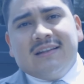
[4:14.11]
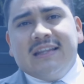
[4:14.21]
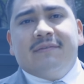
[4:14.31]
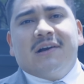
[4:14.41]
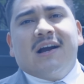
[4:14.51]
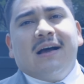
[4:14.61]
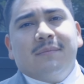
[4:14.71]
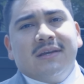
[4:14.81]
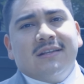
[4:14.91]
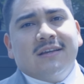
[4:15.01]
leave a
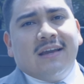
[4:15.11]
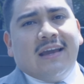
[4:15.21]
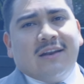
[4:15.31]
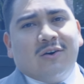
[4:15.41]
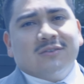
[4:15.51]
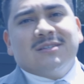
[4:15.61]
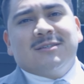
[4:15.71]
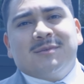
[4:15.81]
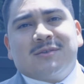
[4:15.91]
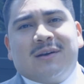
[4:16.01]
comment, and also
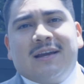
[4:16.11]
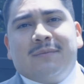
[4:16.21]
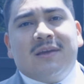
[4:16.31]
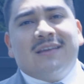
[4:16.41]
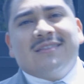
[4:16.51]
subscribe.